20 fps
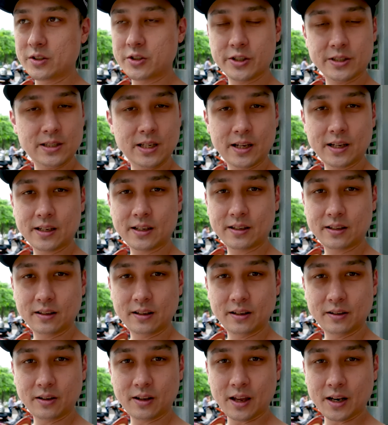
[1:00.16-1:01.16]
just like
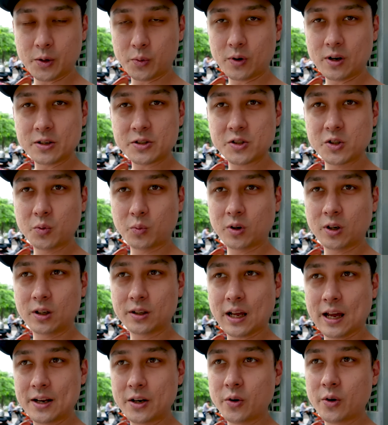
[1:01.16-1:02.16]
anywhere else in the
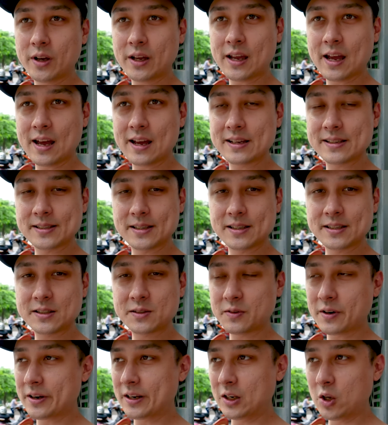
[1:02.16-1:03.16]
world, Hanoi has its
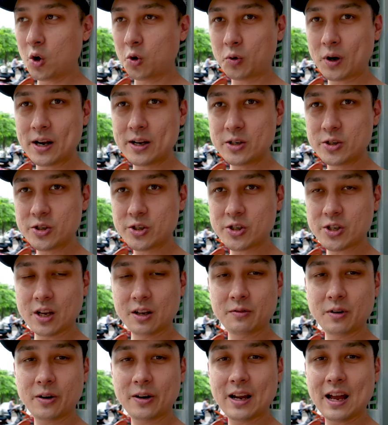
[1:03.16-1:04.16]
very low range
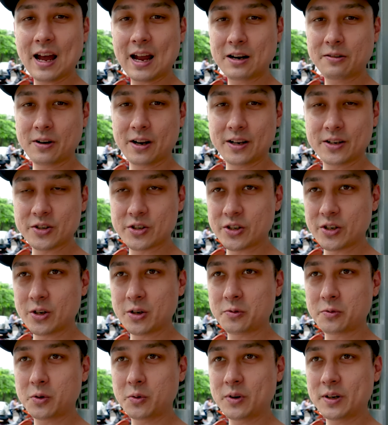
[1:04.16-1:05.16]
and very high range.
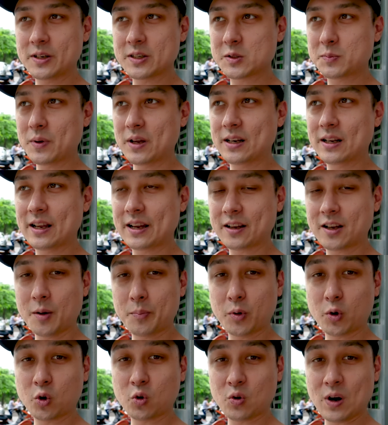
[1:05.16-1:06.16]
If you want to spend like a
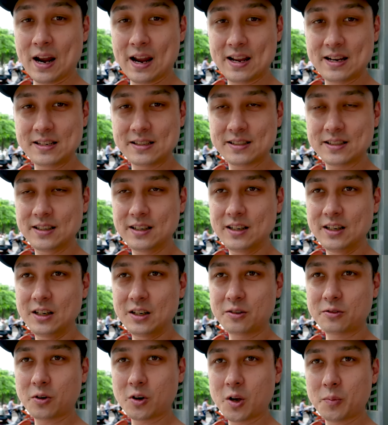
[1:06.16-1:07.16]
couple grand
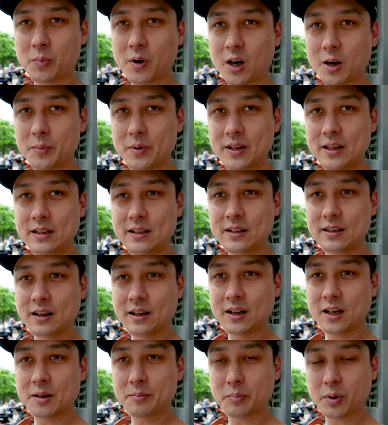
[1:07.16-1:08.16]
for an apartment
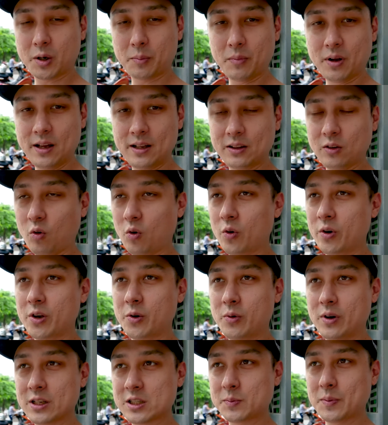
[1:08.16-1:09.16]
per month, or
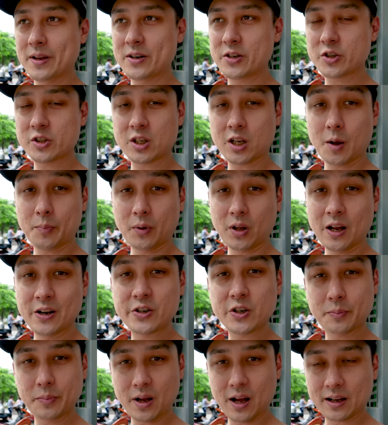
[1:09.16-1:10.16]
you want to spend just a couple
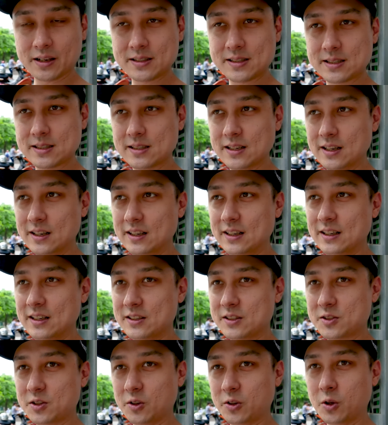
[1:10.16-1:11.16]
$100.
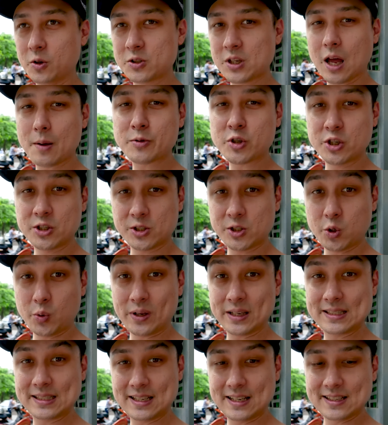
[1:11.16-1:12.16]
So those options do
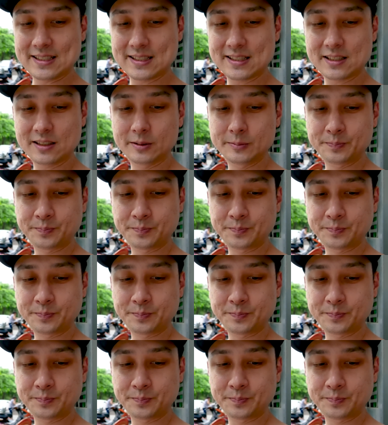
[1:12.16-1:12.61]
exist.